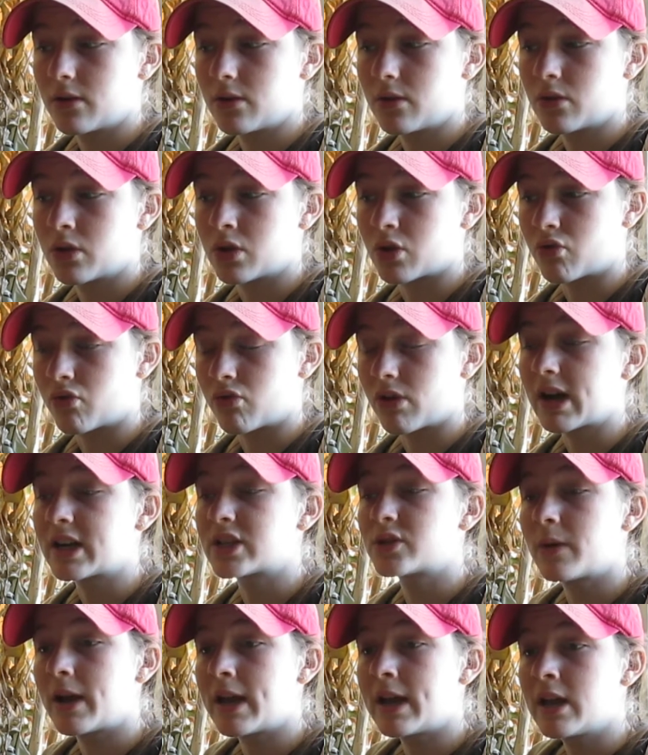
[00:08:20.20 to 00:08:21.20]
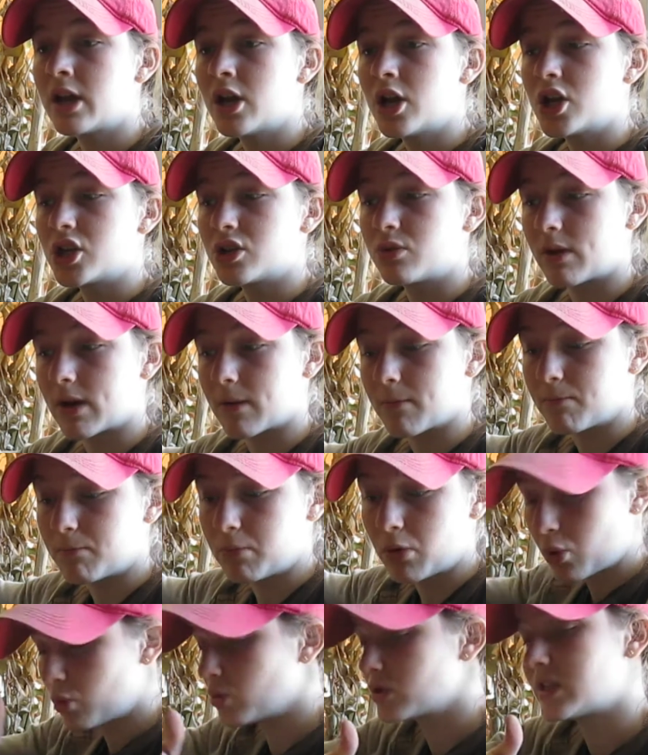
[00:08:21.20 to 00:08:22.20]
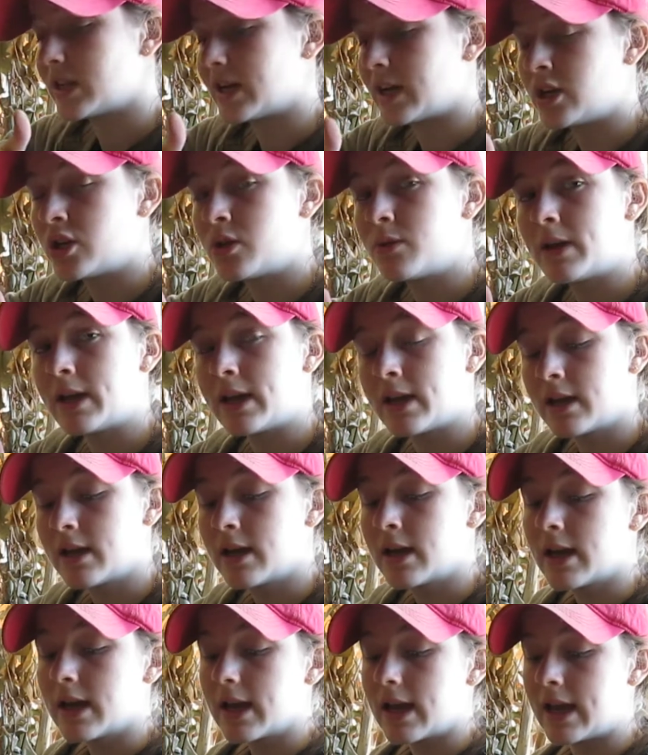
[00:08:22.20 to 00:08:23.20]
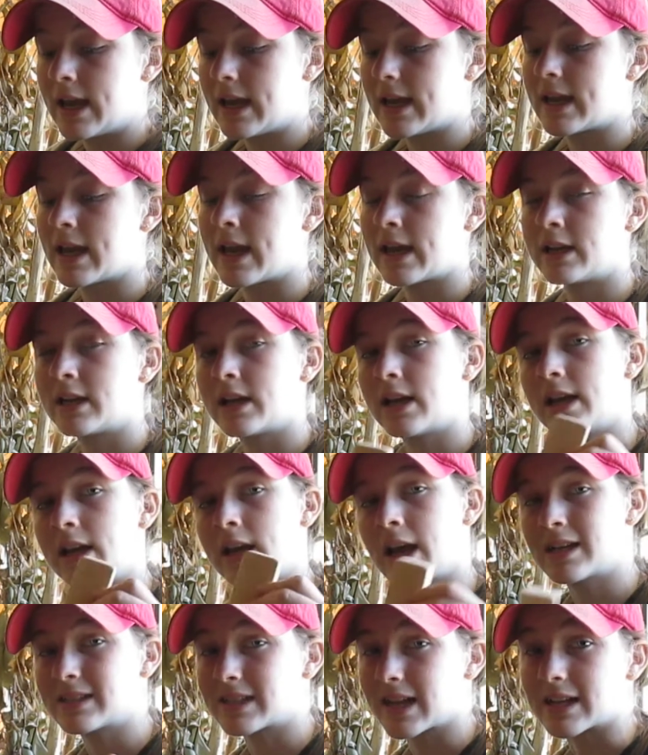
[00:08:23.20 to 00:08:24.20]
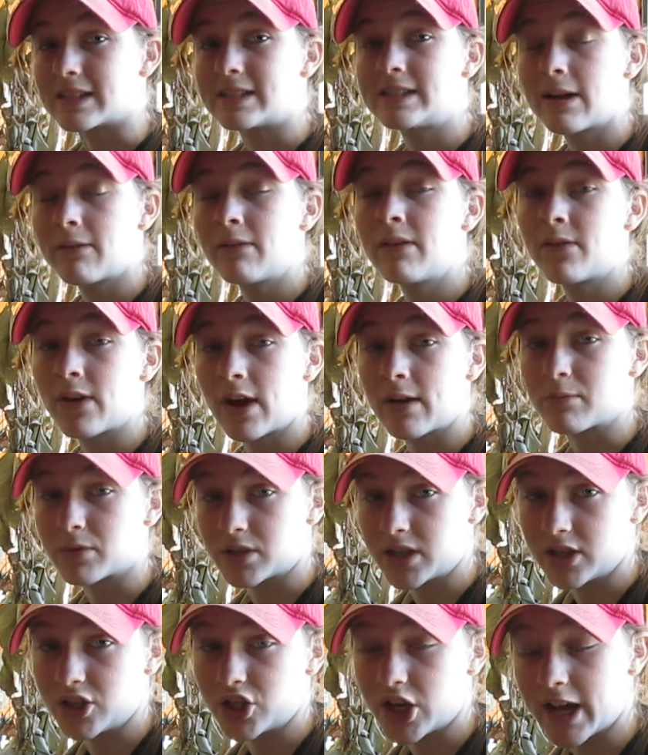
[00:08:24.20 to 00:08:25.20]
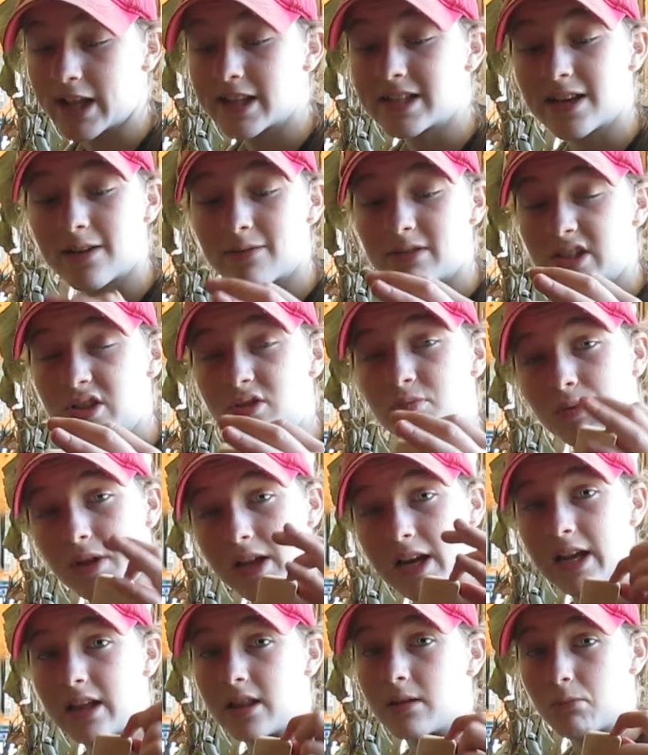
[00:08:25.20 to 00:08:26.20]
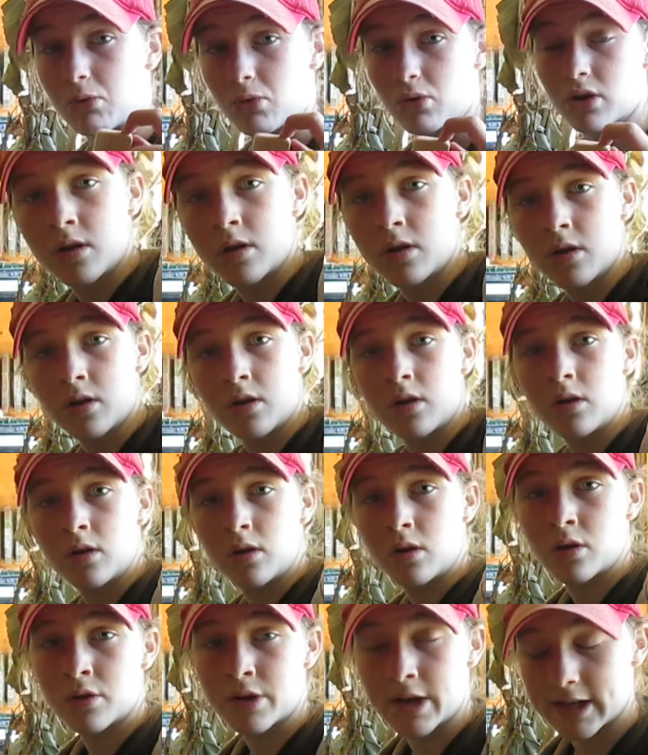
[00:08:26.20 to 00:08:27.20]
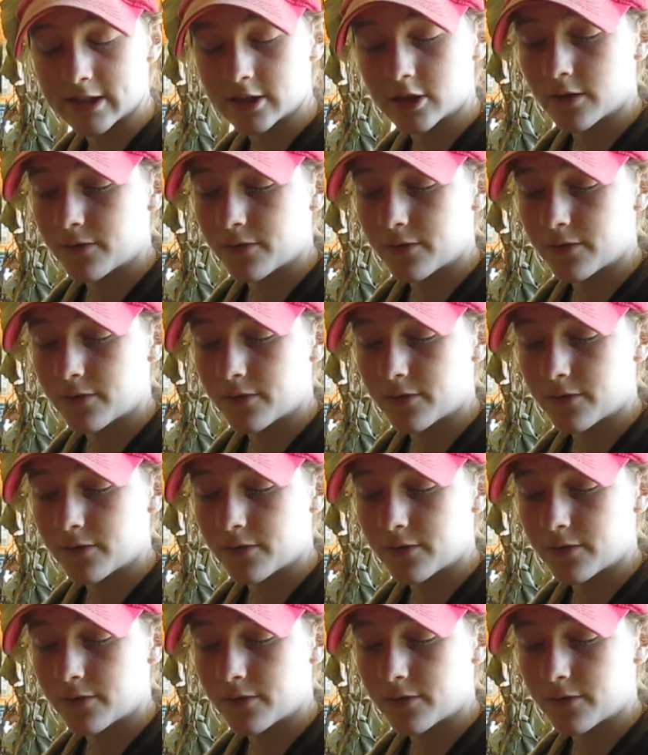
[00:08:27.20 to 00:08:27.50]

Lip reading: the correct way to where it pulls it into it, it has like a 75% chance of splitting the board. Okay, so the